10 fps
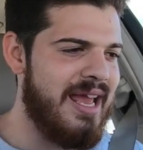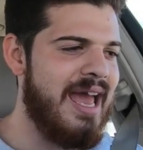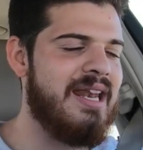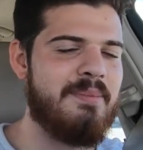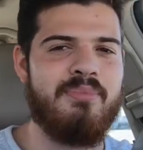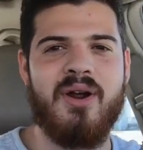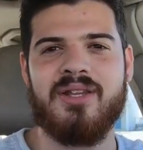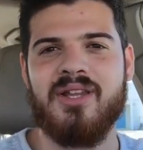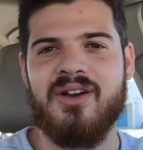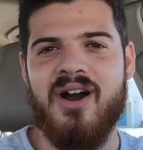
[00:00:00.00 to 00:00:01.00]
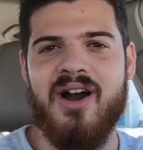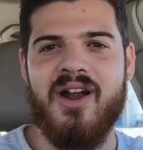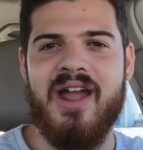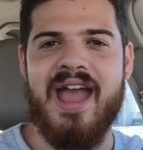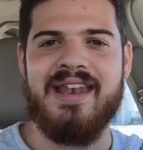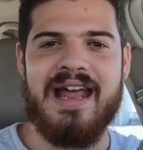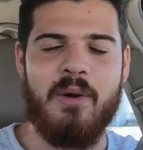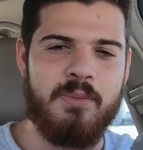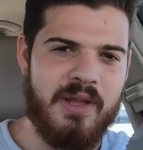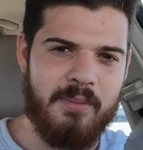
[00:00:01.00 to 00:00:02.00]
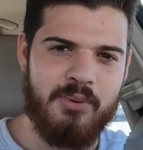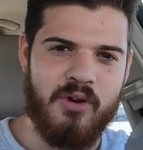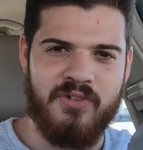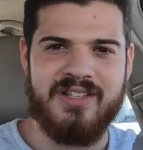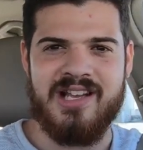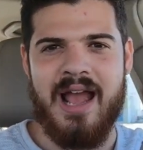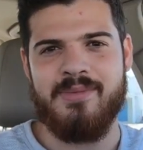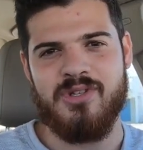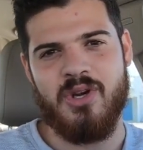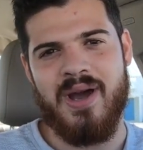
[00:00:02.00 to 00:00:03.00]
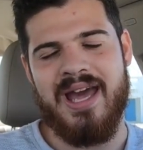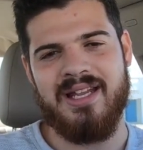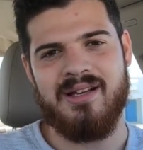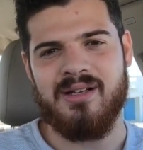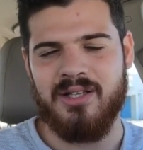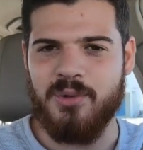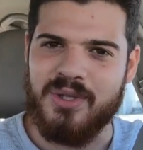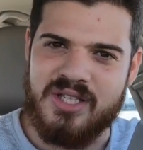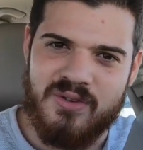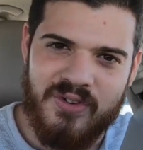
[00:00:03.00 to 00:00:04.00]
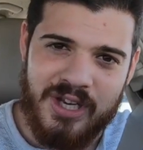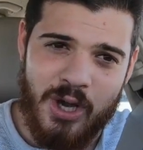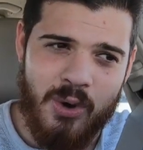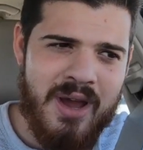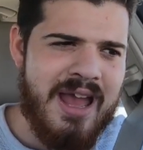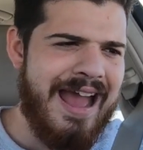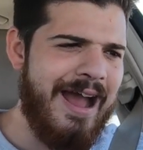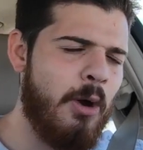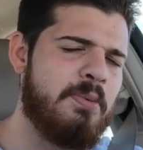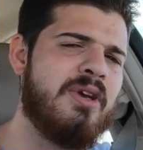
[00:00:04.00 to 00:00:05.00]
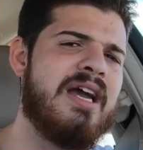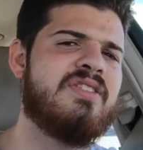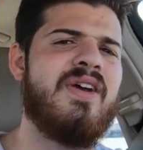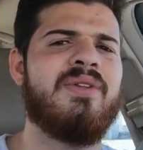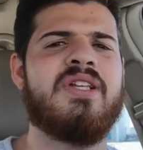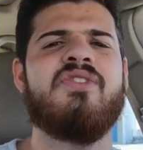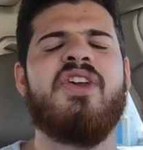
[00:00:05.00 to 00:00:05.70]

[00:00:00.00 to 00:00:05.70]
ahead and parked the car, and now would be a perfect time to go ahead and conclude this video. I hope you guys found this